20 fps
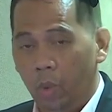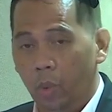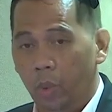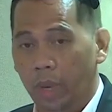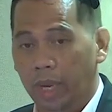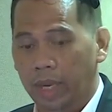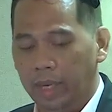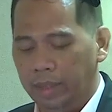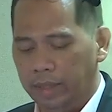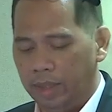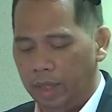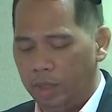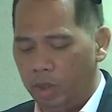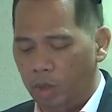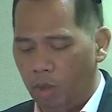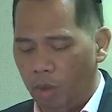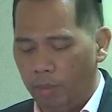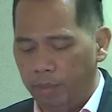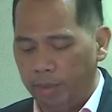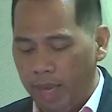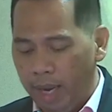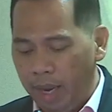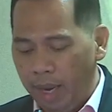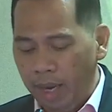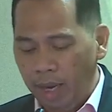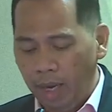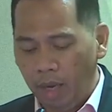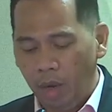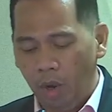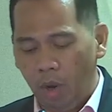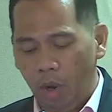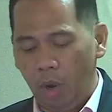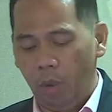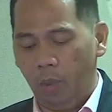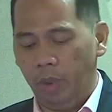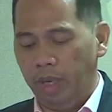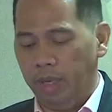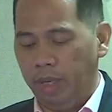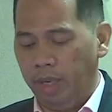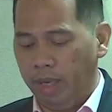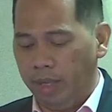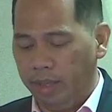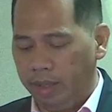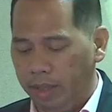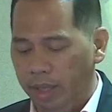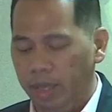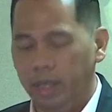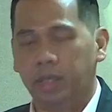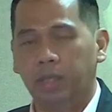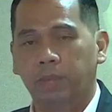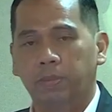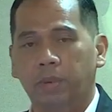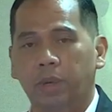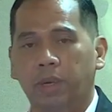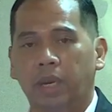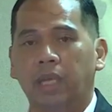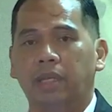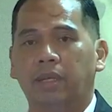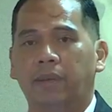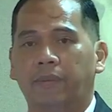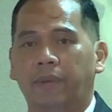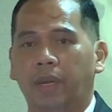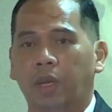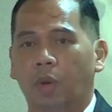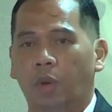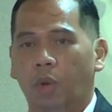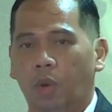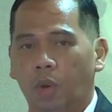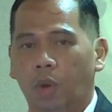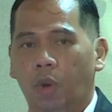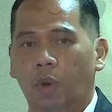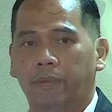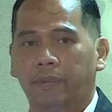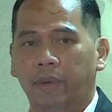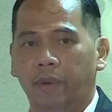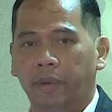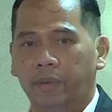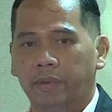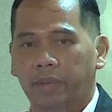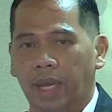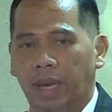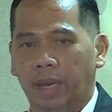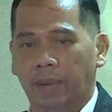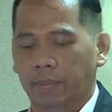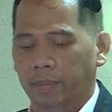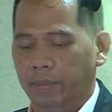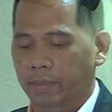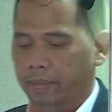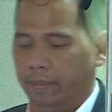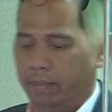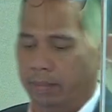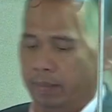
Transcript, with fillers: Will it just stop there or will it increase progressively over with time?